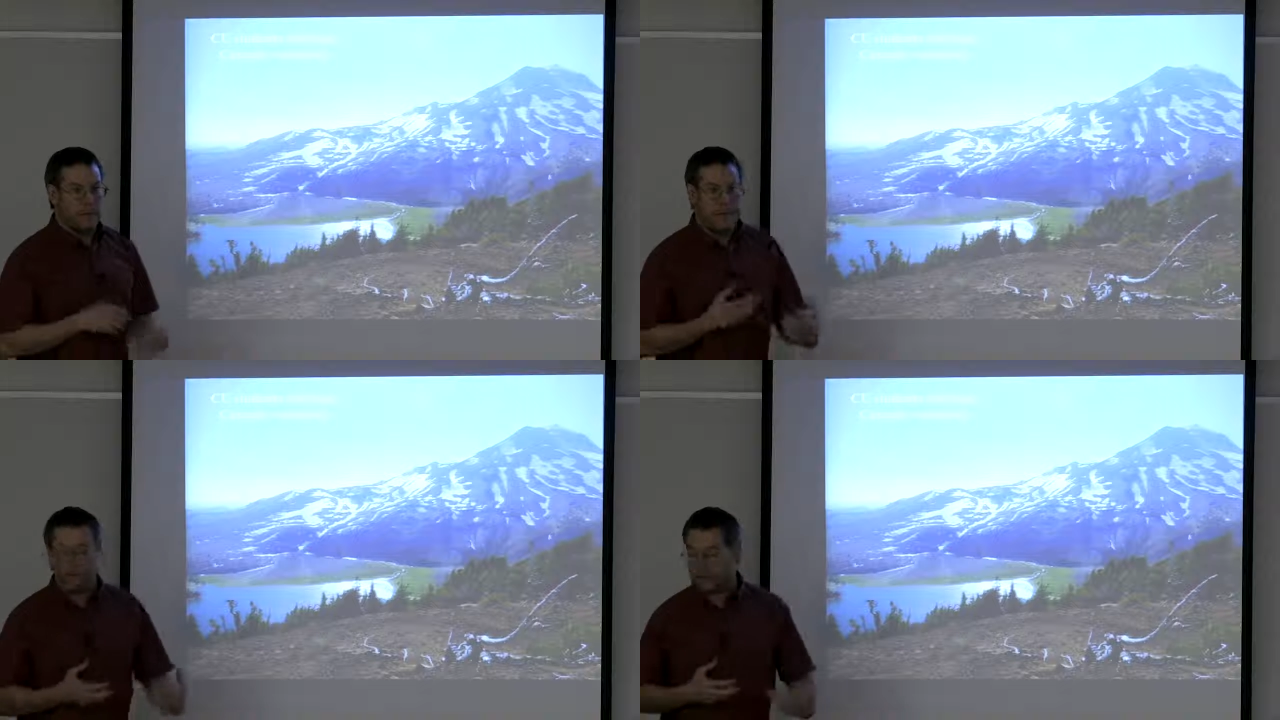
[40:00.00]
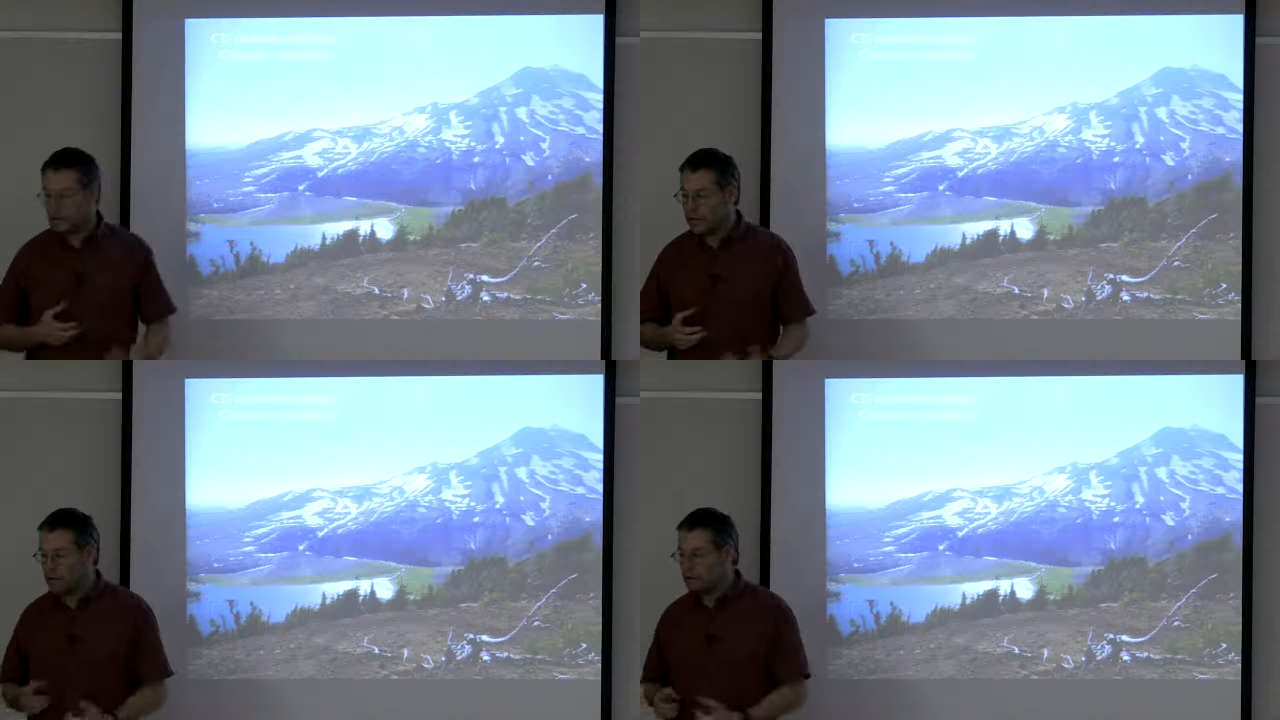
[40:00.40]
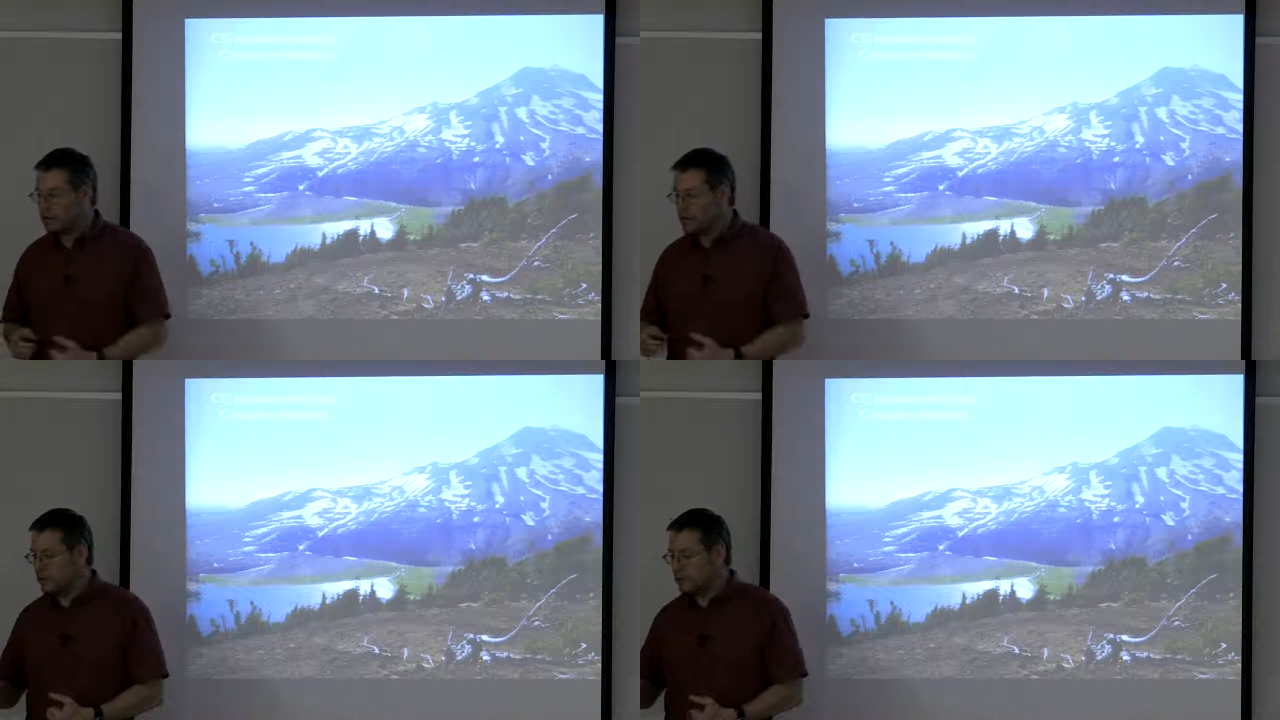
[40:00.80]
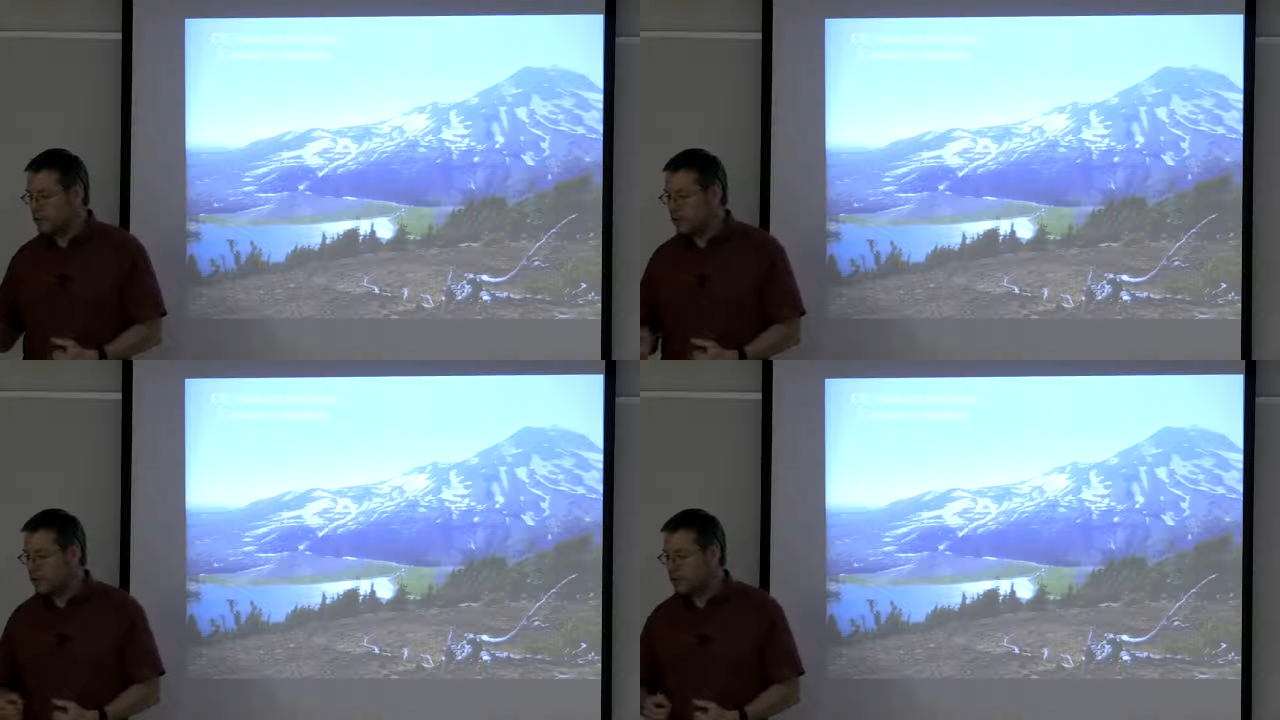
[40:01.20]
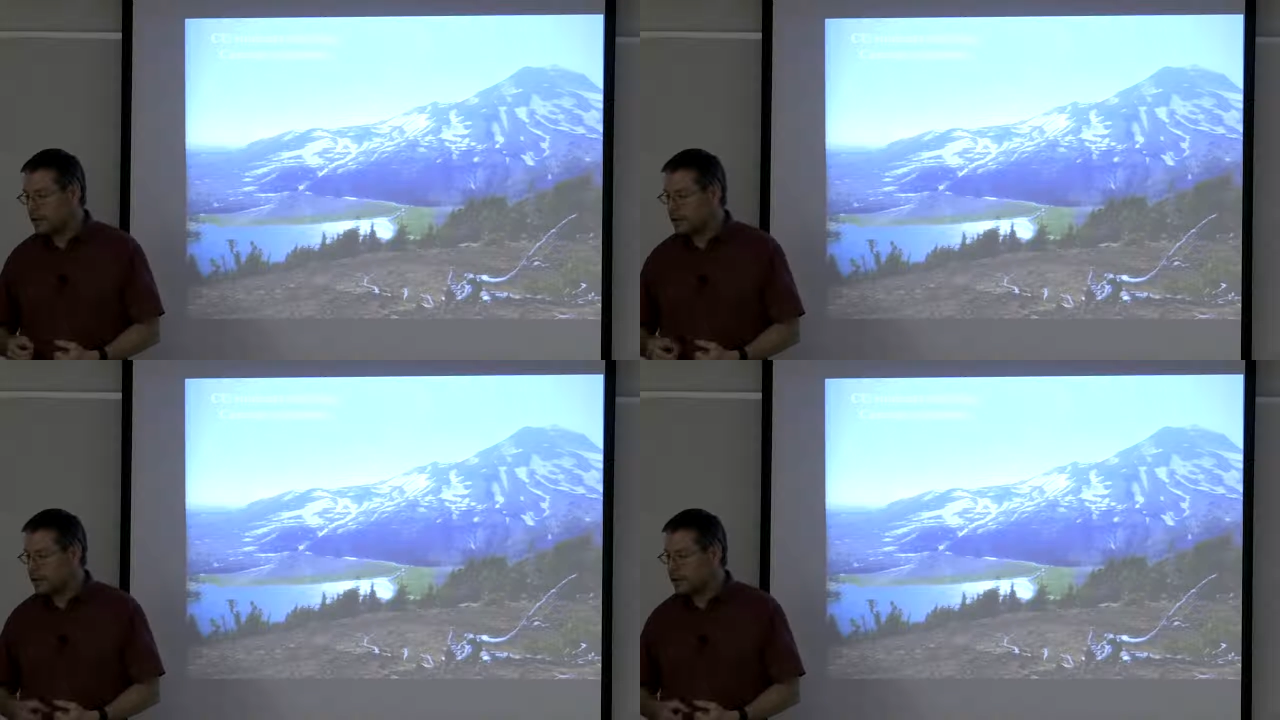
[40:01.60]
meetings and conferences
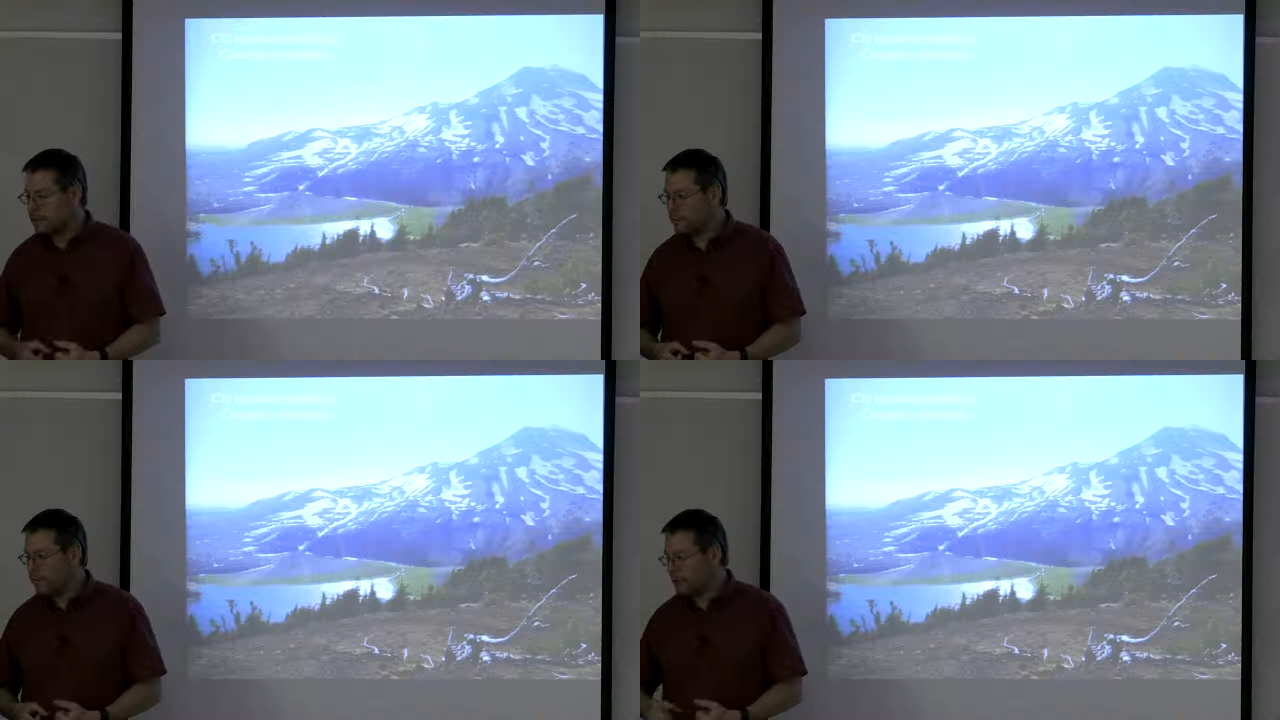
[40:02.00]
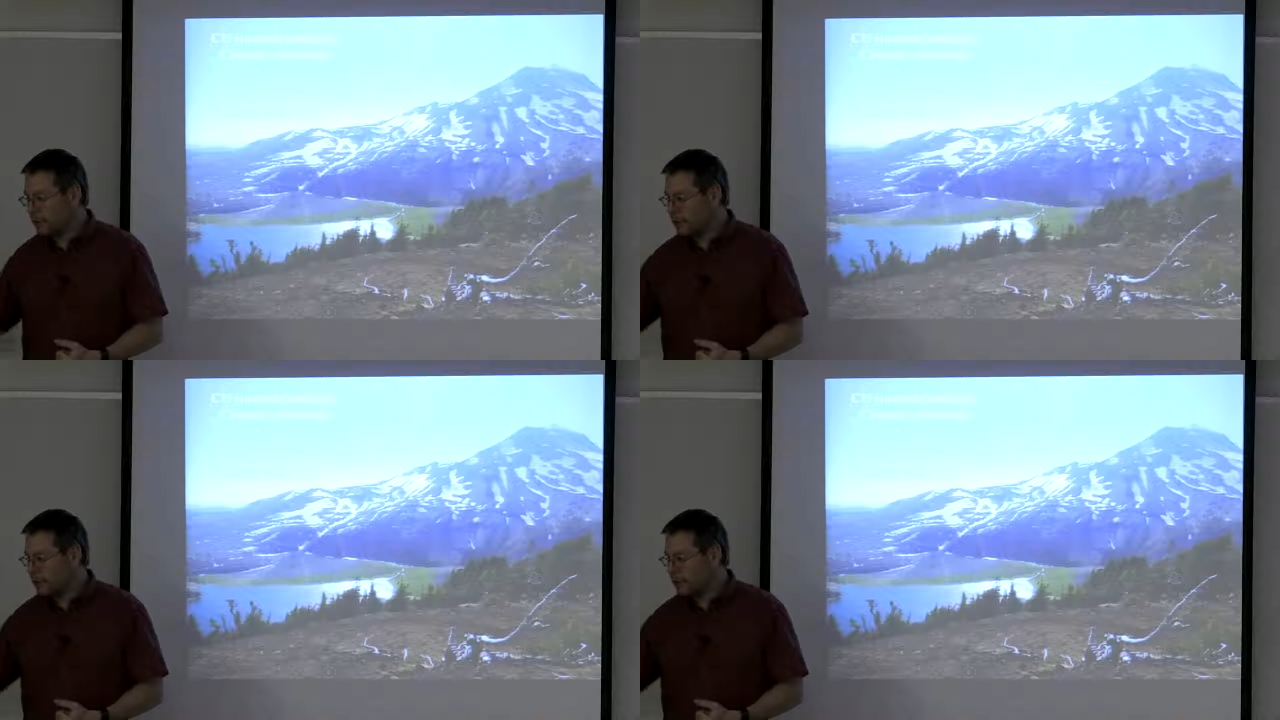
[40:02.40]
based